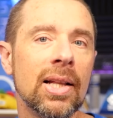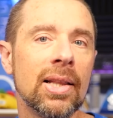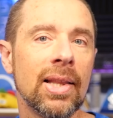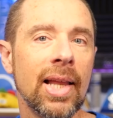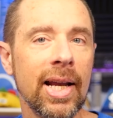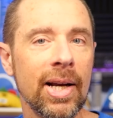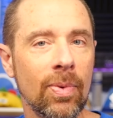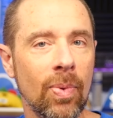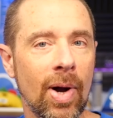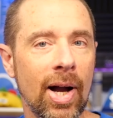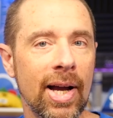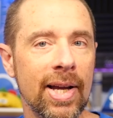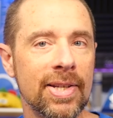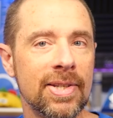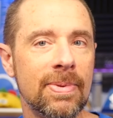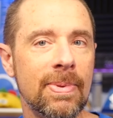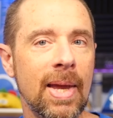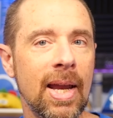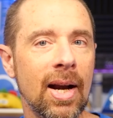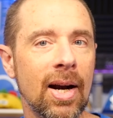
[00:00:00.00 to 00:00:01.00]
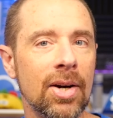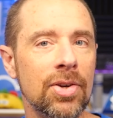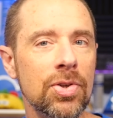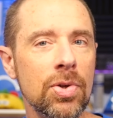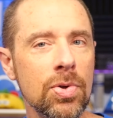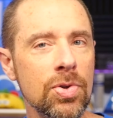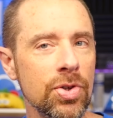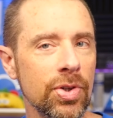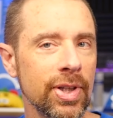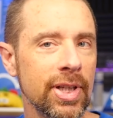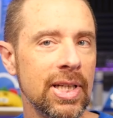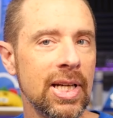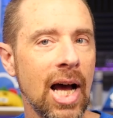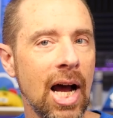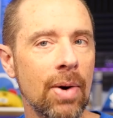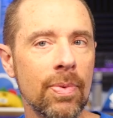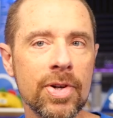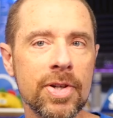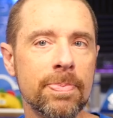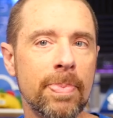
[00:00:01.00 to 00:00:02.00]
Likewise, they are usually
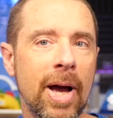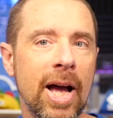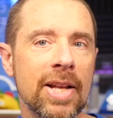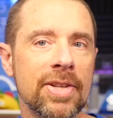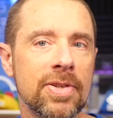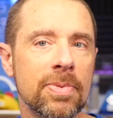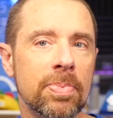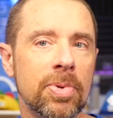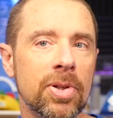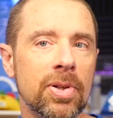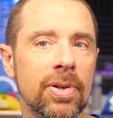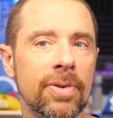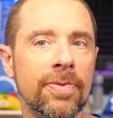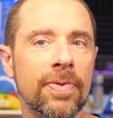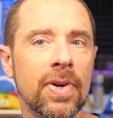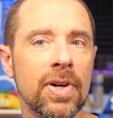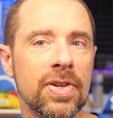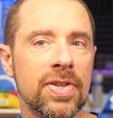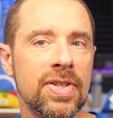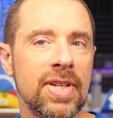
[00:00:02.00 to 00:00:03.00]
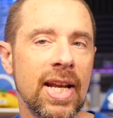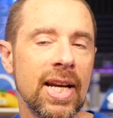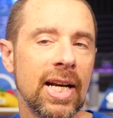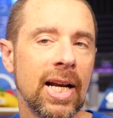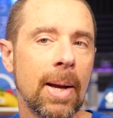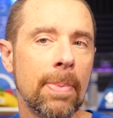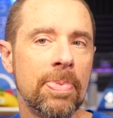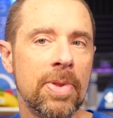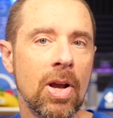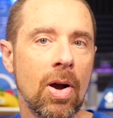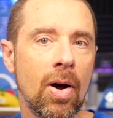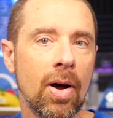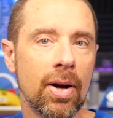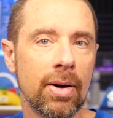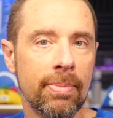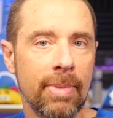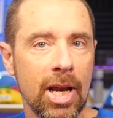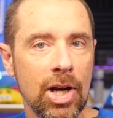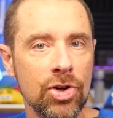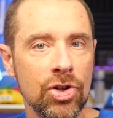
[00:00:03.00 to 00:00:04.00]
not responsible for setting up the
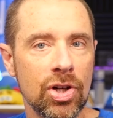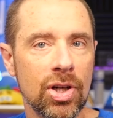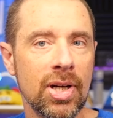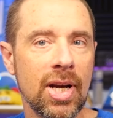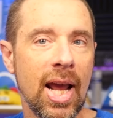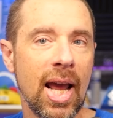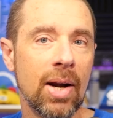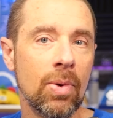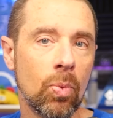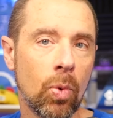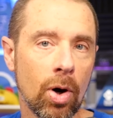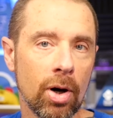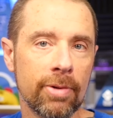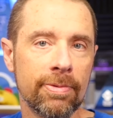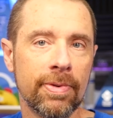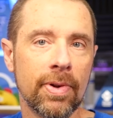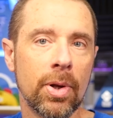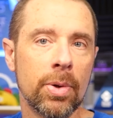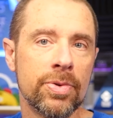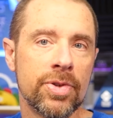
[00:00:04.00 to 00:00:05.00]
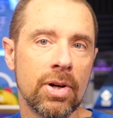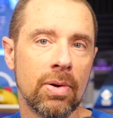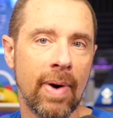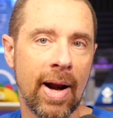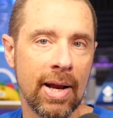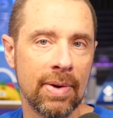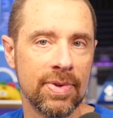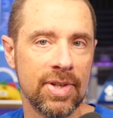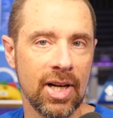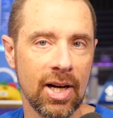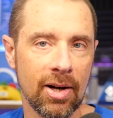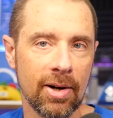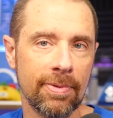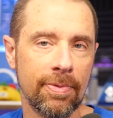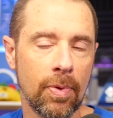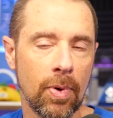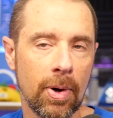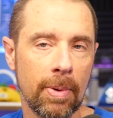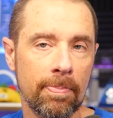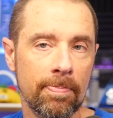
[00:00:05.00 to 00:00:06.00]
automation and workflows around
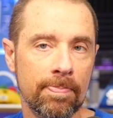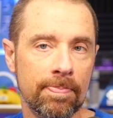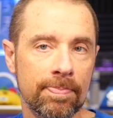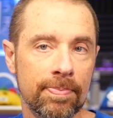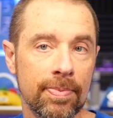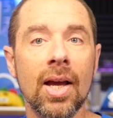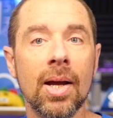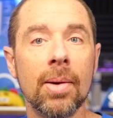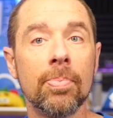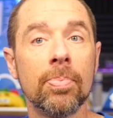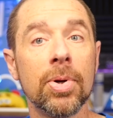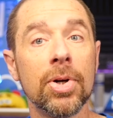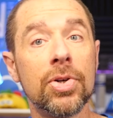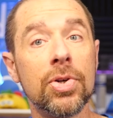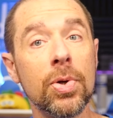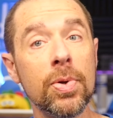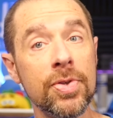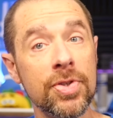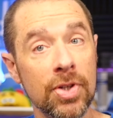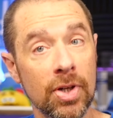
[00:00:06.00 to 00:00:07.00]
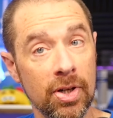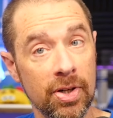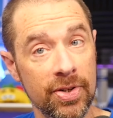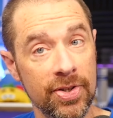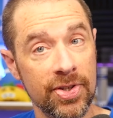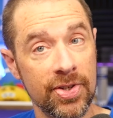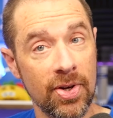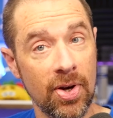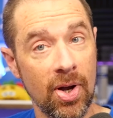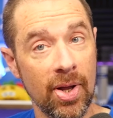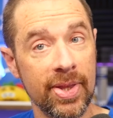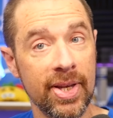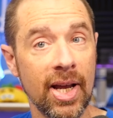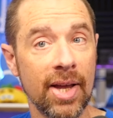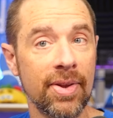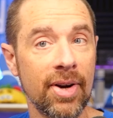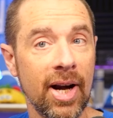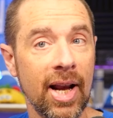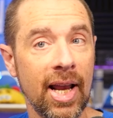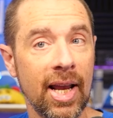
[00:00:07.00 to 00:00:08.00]
Terraform. Producers, on the
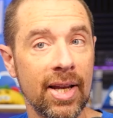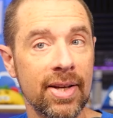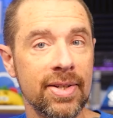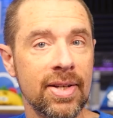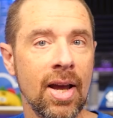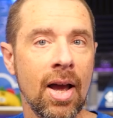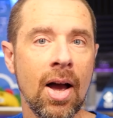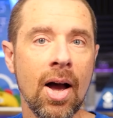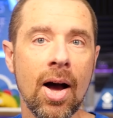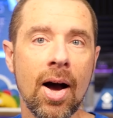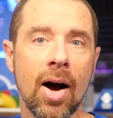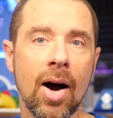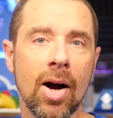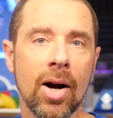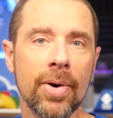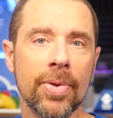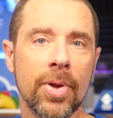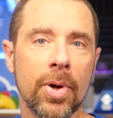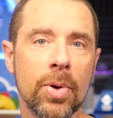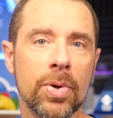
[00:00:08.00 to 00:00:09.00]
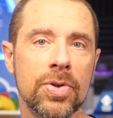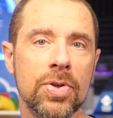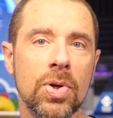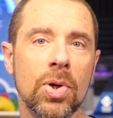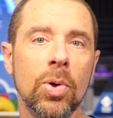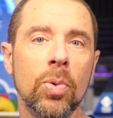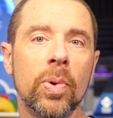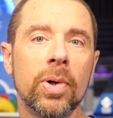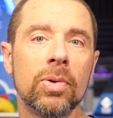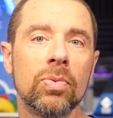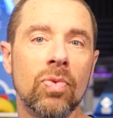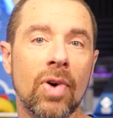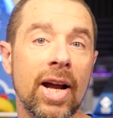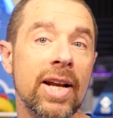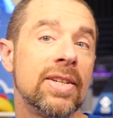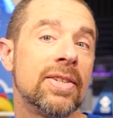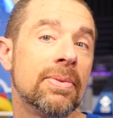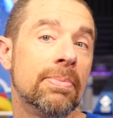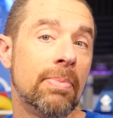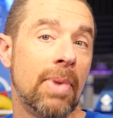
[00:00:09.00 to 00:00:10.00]
other hand, are those who will
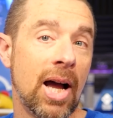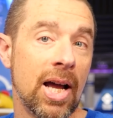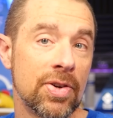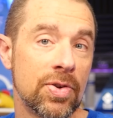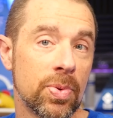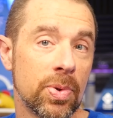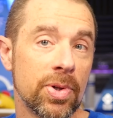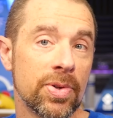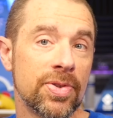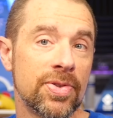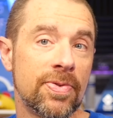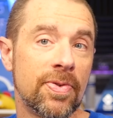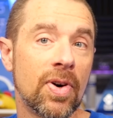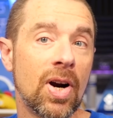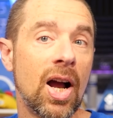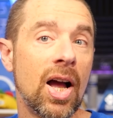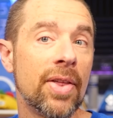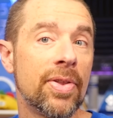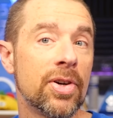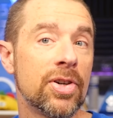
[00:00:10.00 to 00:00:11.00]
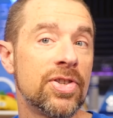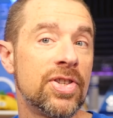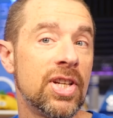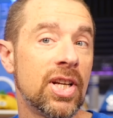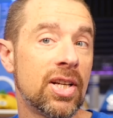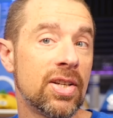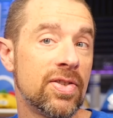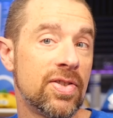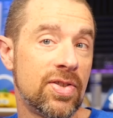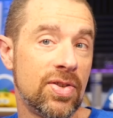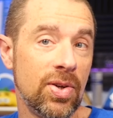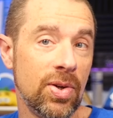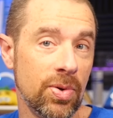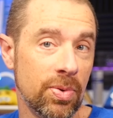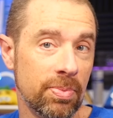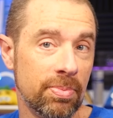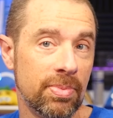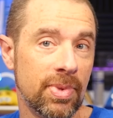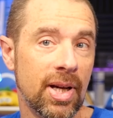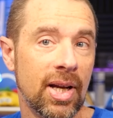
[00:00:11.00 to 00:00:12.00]
write modules for others to
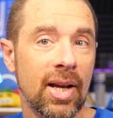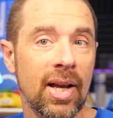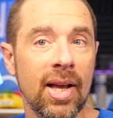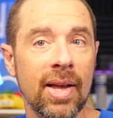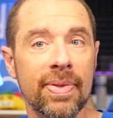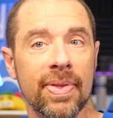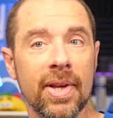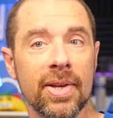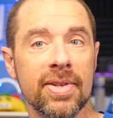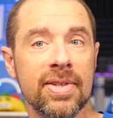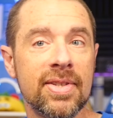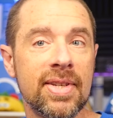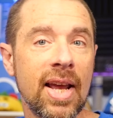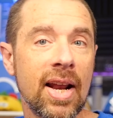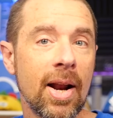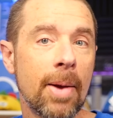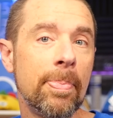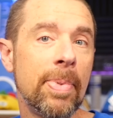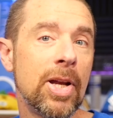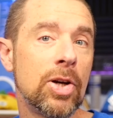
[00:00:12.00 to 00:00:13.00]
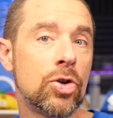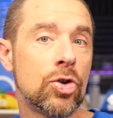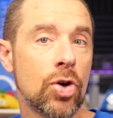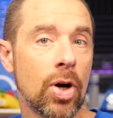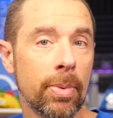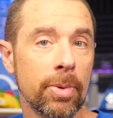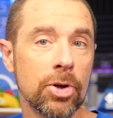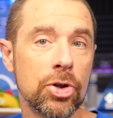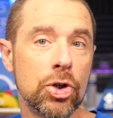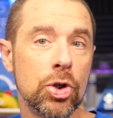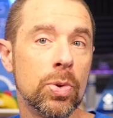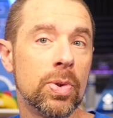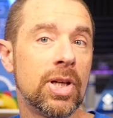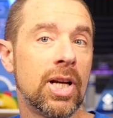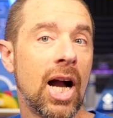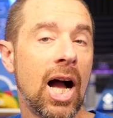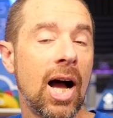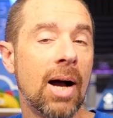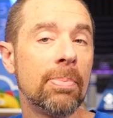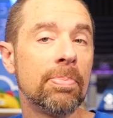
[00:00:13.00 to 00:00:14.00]
consume. They'll set up and troubleshoot
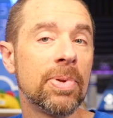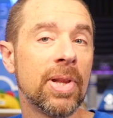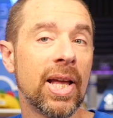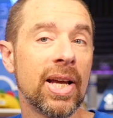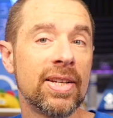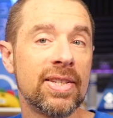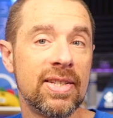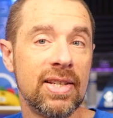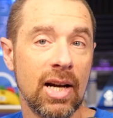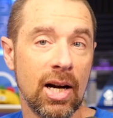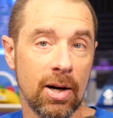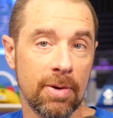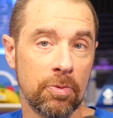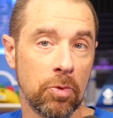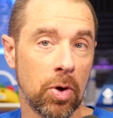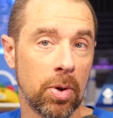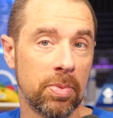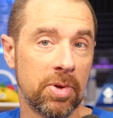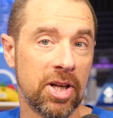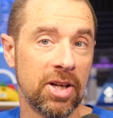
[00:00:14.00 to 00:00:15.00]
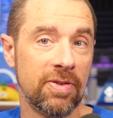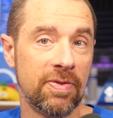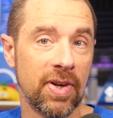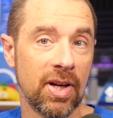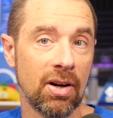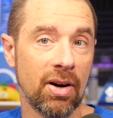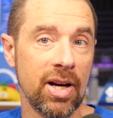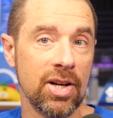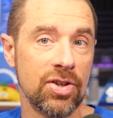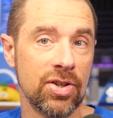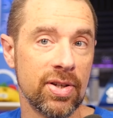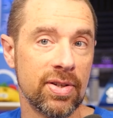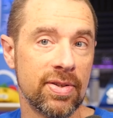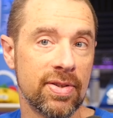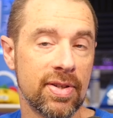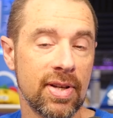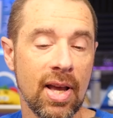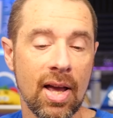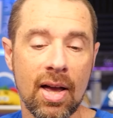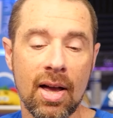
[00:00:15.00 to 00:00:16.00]
complex Terraform
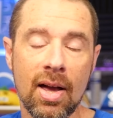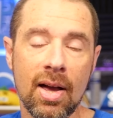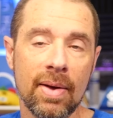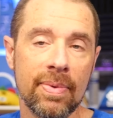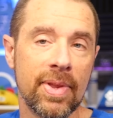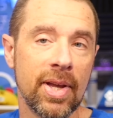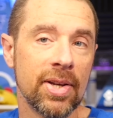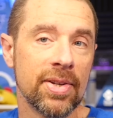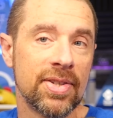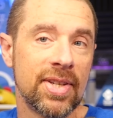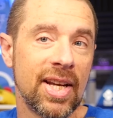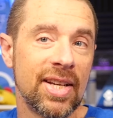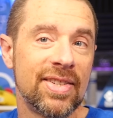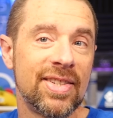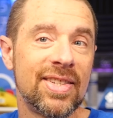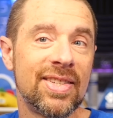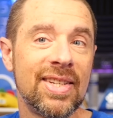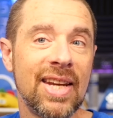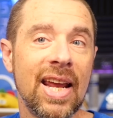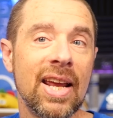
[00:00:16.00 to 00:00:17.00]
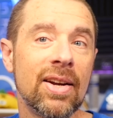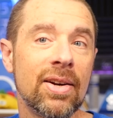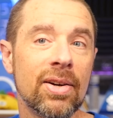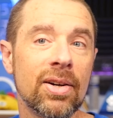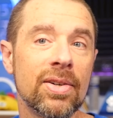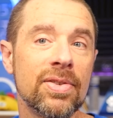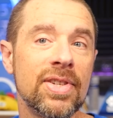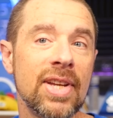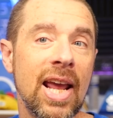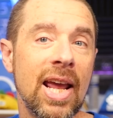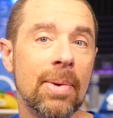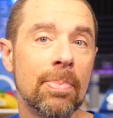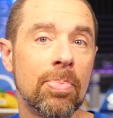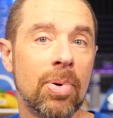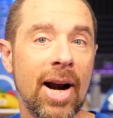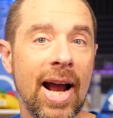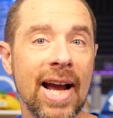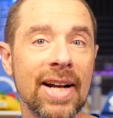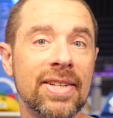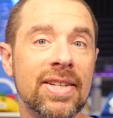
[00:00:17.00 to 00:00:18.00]
configurations. They'll set standards and
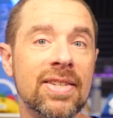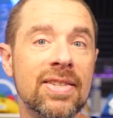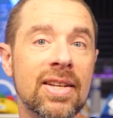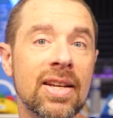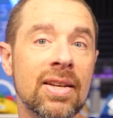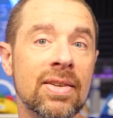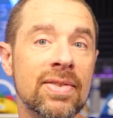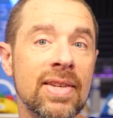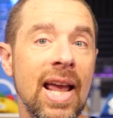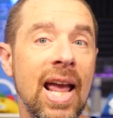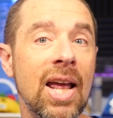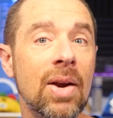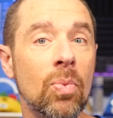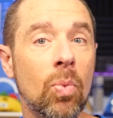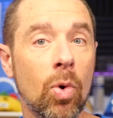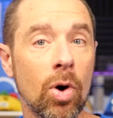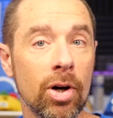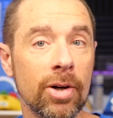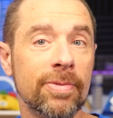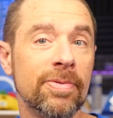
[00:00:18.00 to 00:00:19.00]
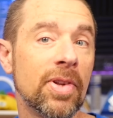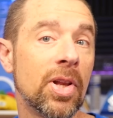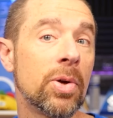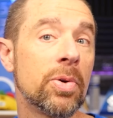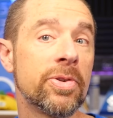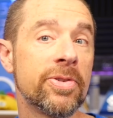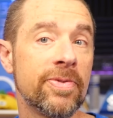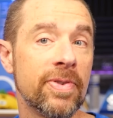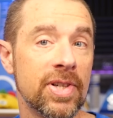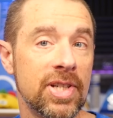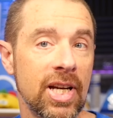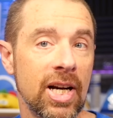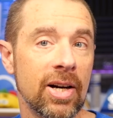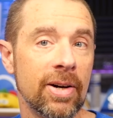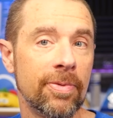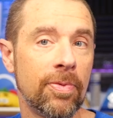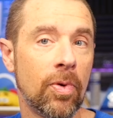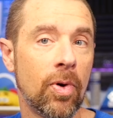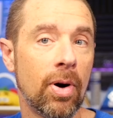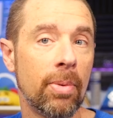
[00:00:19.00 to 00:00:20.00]
practices and workflows for
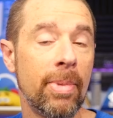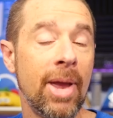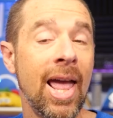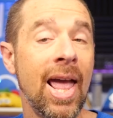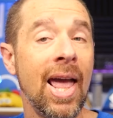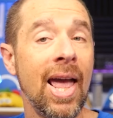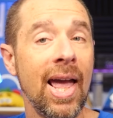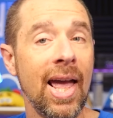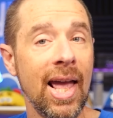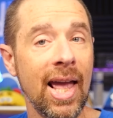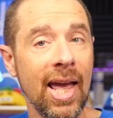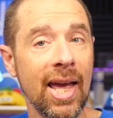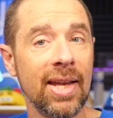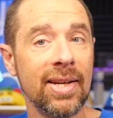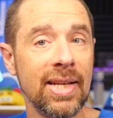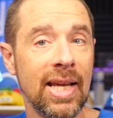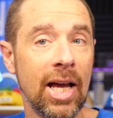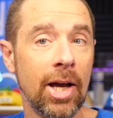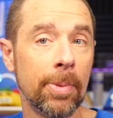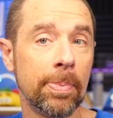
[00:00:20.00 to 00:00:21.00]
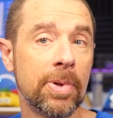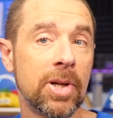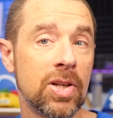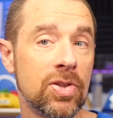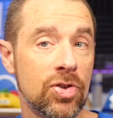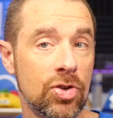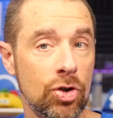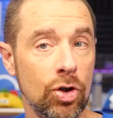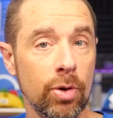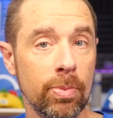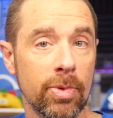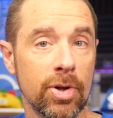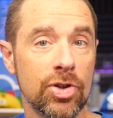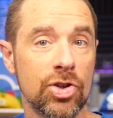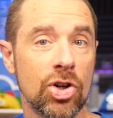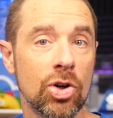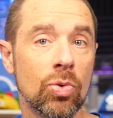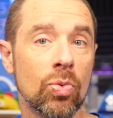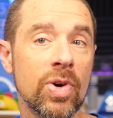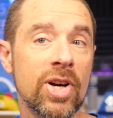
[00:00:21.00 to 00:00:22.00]
Terraform and help
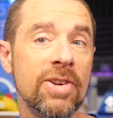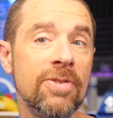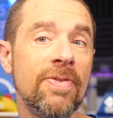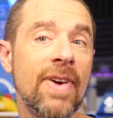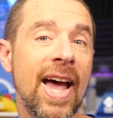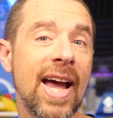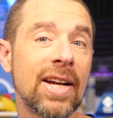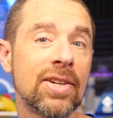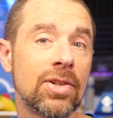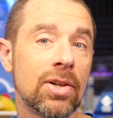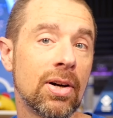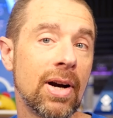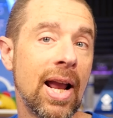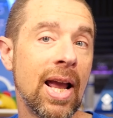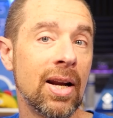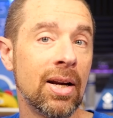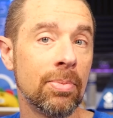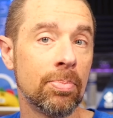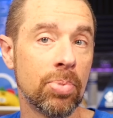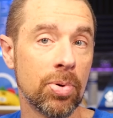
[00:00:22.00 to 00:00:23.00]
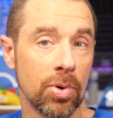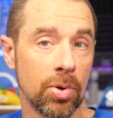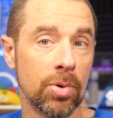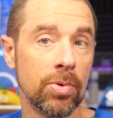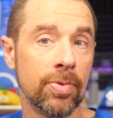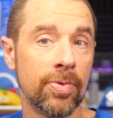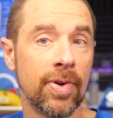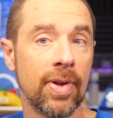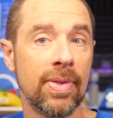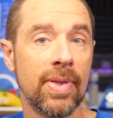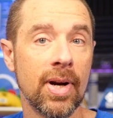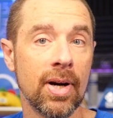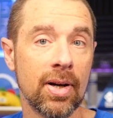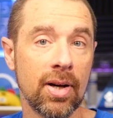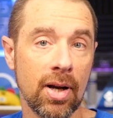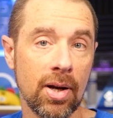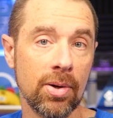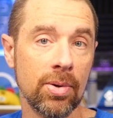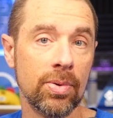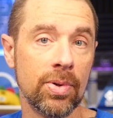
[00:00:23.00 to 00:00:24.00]
consumers refactor and improve their
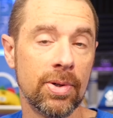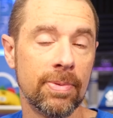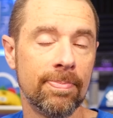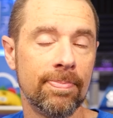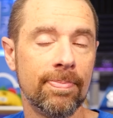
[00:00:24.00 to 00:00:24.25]
code.